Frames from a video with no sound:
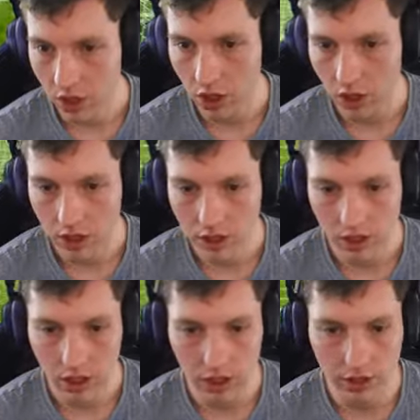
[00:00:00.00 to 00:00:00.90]
Oh,
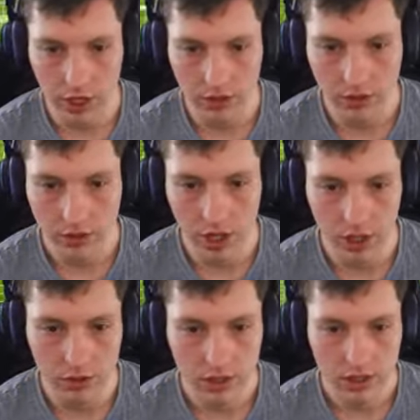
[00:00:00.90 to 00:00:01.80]
oh no,
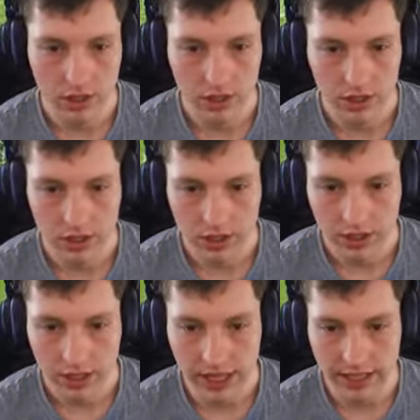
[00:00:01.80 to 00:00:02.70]
no. no
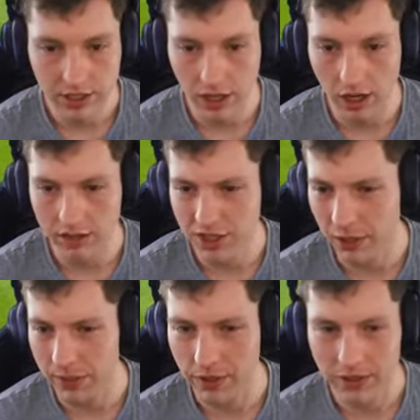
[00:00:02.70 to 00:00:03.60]
it's
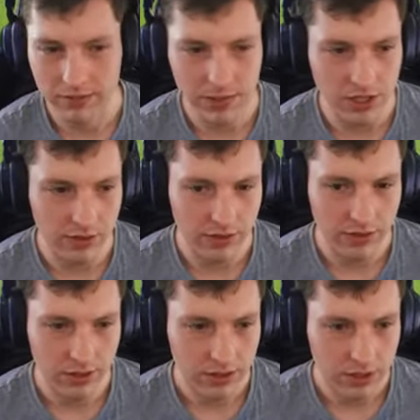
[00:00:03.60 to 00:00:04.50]
not a penalty. Pass off.
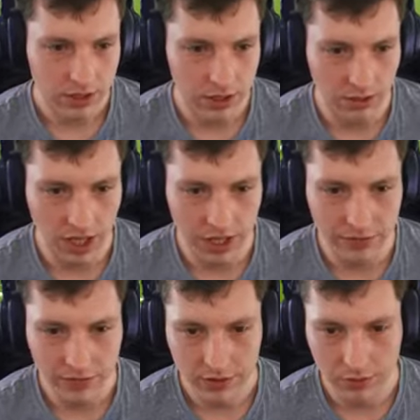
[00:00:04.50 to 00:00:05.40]
Still
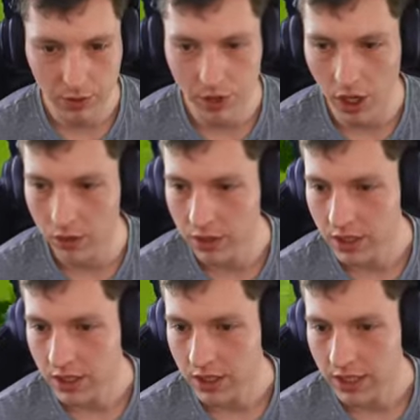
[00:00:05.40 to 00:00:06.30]
alive. Bruno
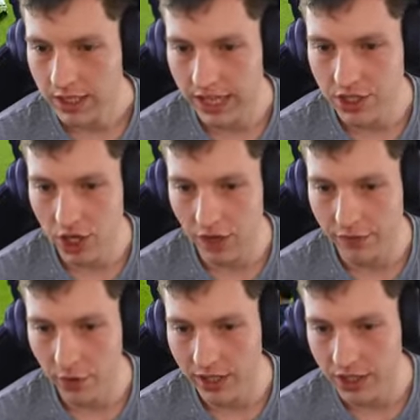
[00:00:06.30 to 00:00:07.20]
lays it
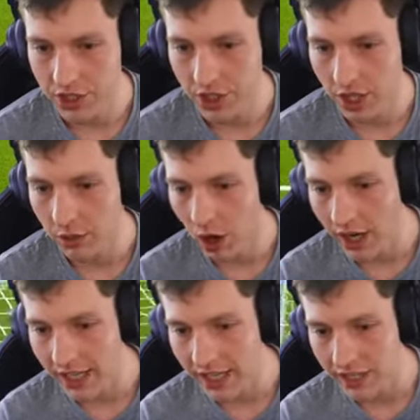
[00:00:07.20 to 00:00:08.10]
off. Hojlund still.
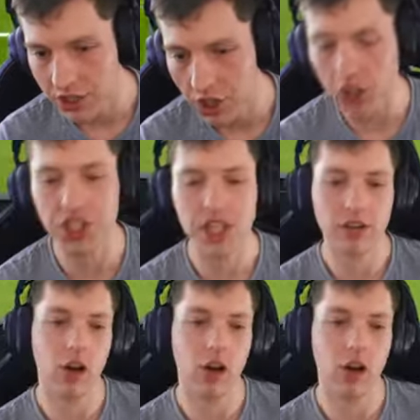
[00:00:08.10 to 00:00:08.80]
Hojlund! Good.